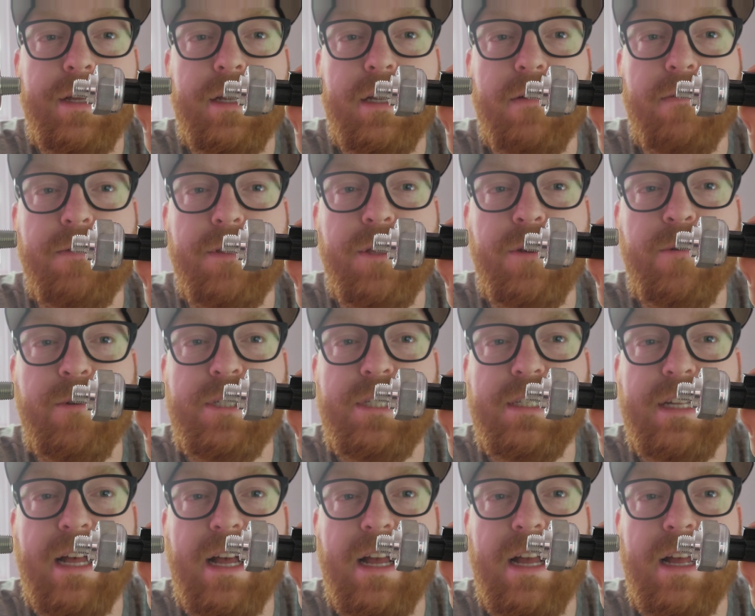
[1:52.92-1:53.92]
If you
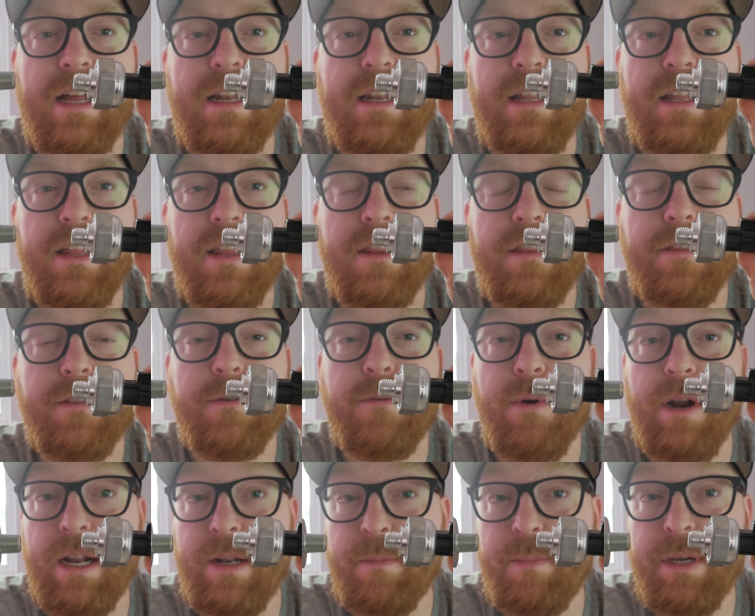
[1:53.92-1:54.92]
said
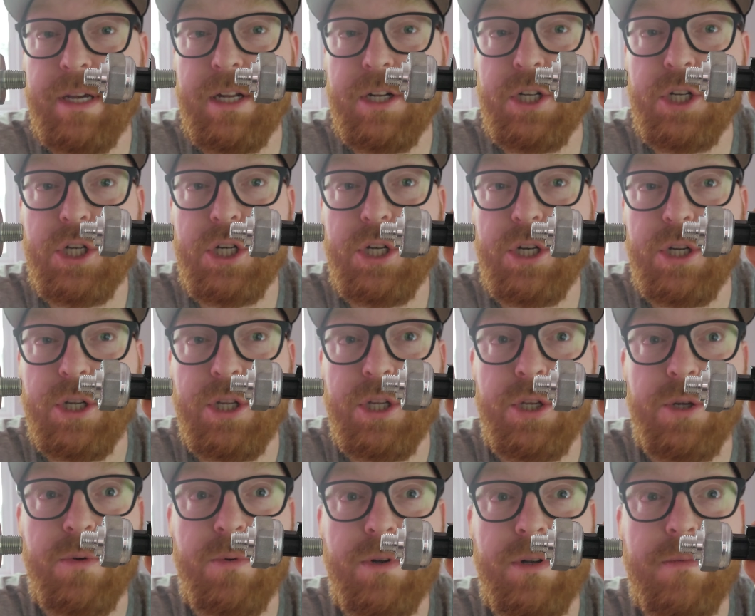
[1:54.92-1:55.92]
thread pitch,
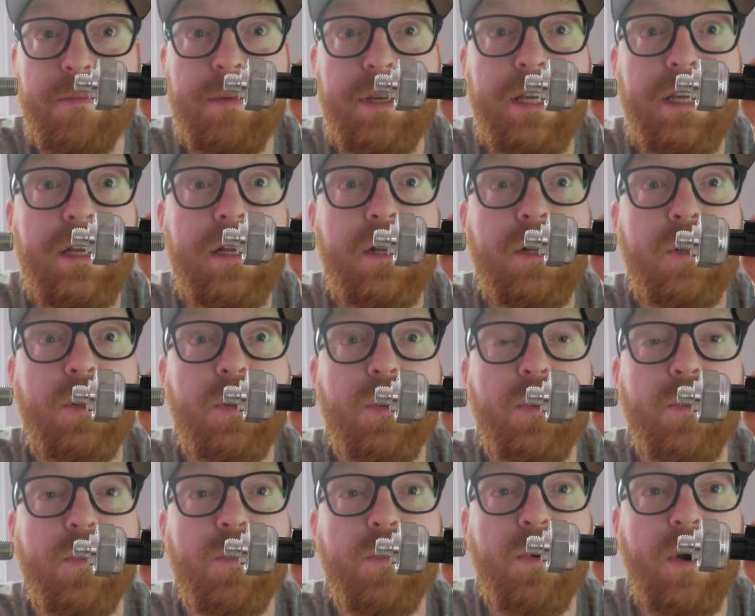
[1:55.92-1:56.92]
you would be
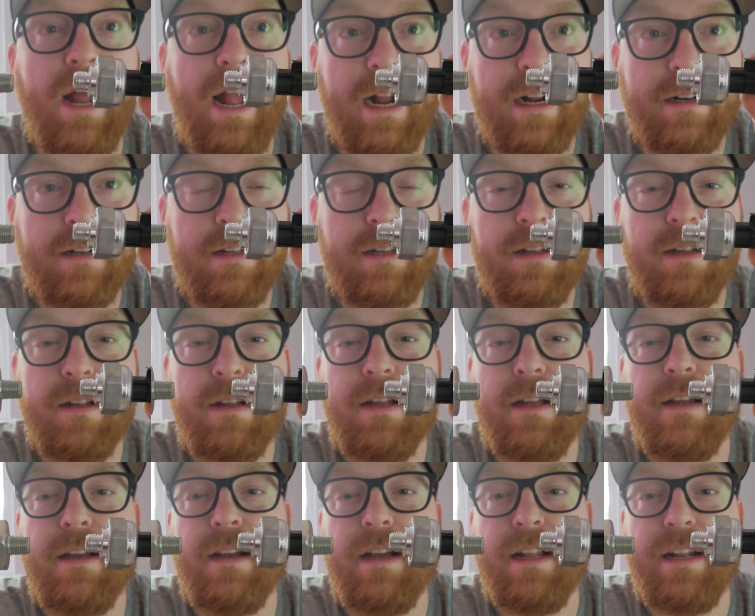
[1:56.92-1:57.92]
correct.
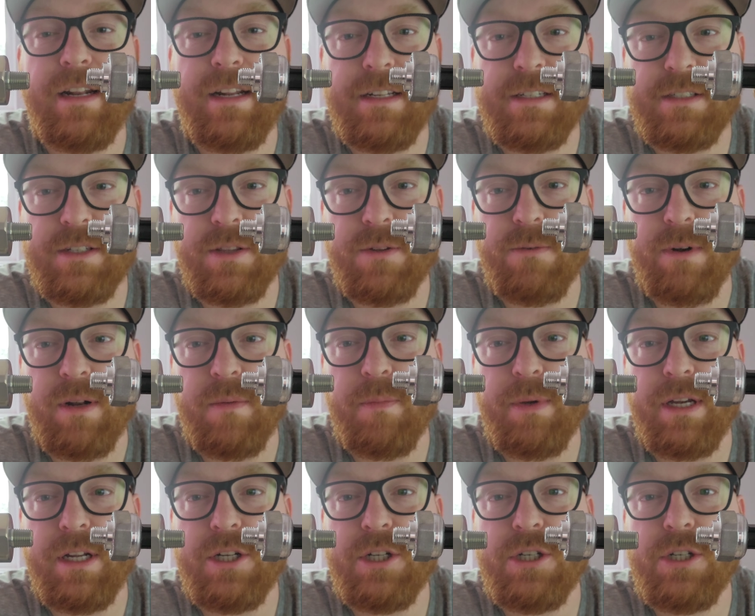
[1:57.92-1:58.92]
And it is the thread
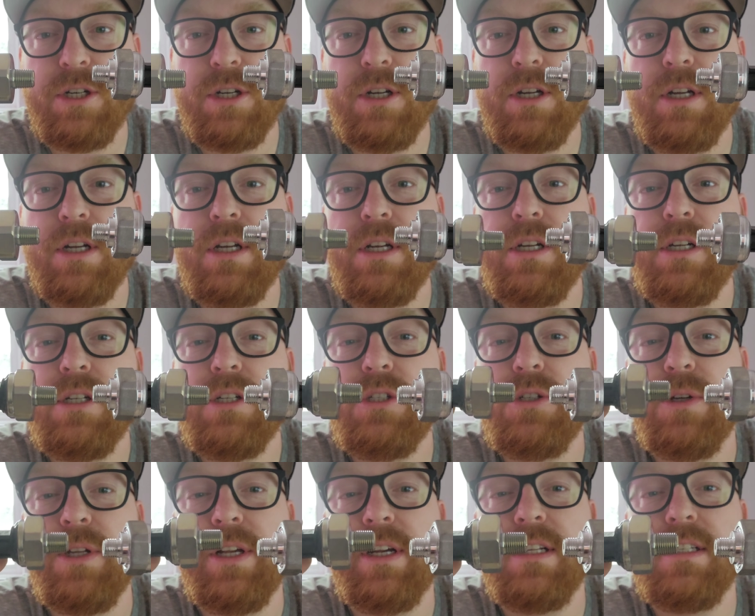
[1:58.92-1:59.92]
pitch.
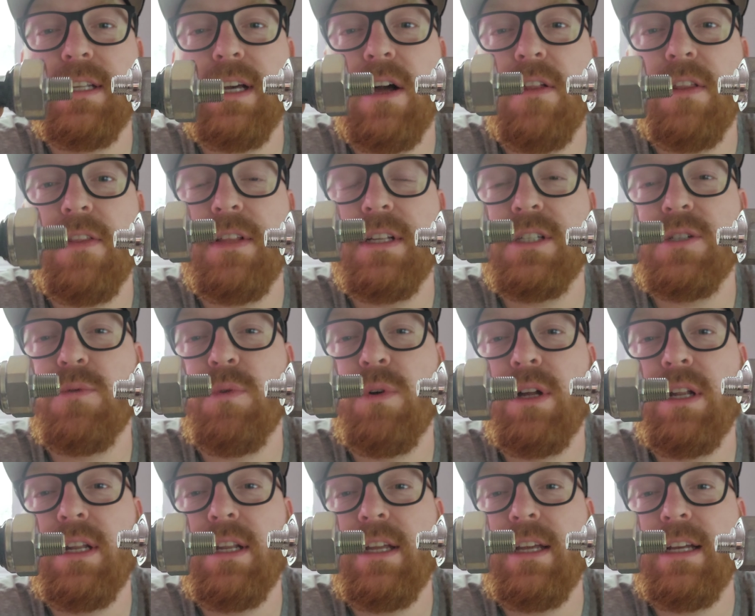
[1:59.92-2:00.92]
So you could tell that this
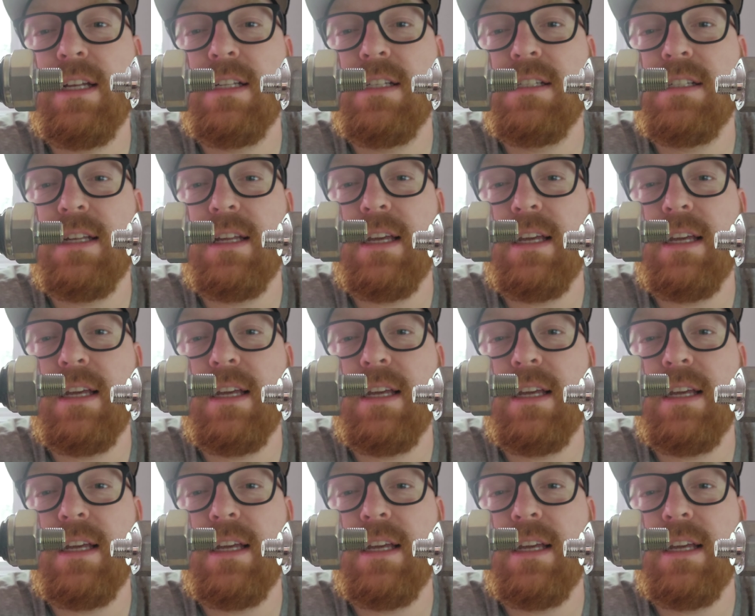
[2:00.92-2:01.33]
one is